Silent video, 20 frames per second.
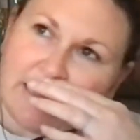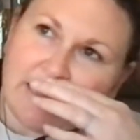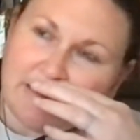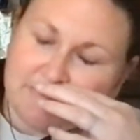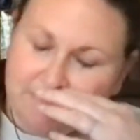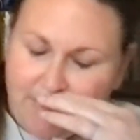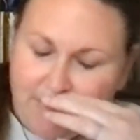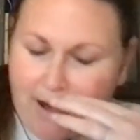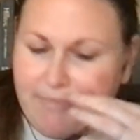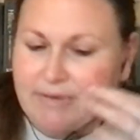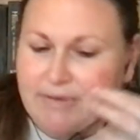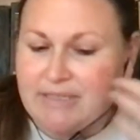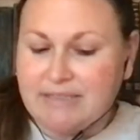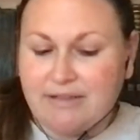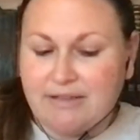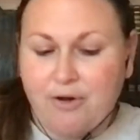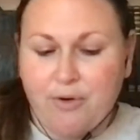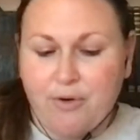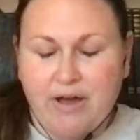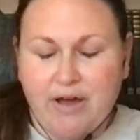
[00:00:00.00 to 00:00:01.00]
Probably
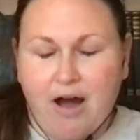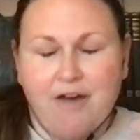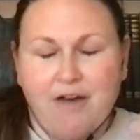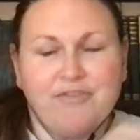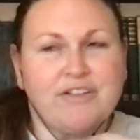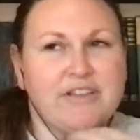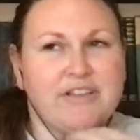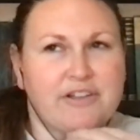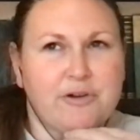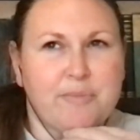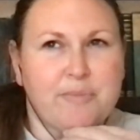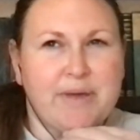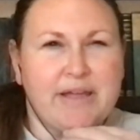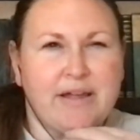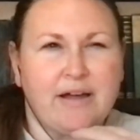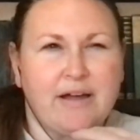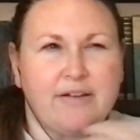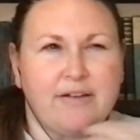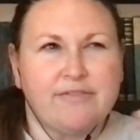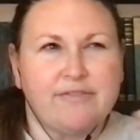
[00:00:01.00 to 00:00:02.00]
going off a little bit
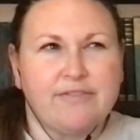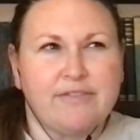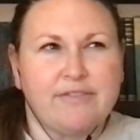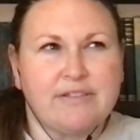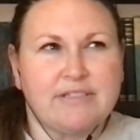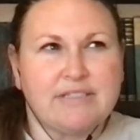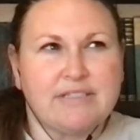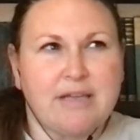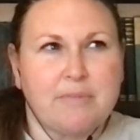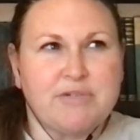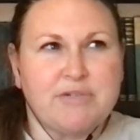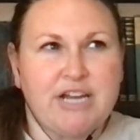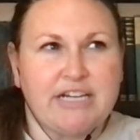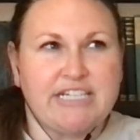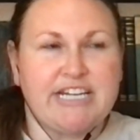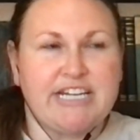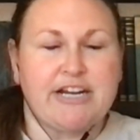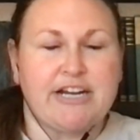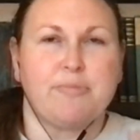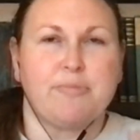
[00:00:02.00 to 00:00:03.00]
of subject here,